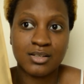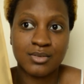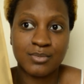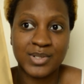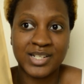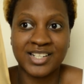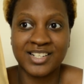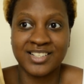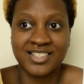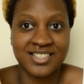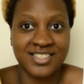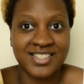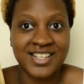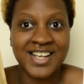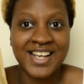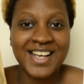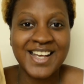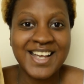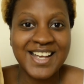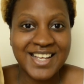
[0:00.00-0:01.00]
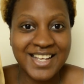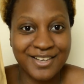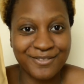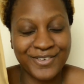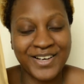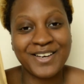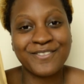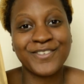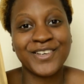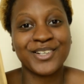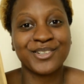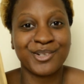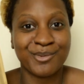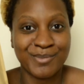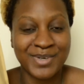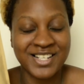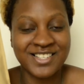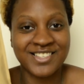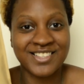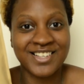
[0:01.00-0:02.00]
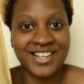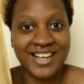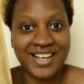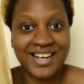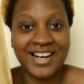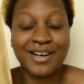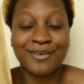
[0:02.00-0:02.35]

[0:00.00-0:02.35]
Because if I failed to mention that,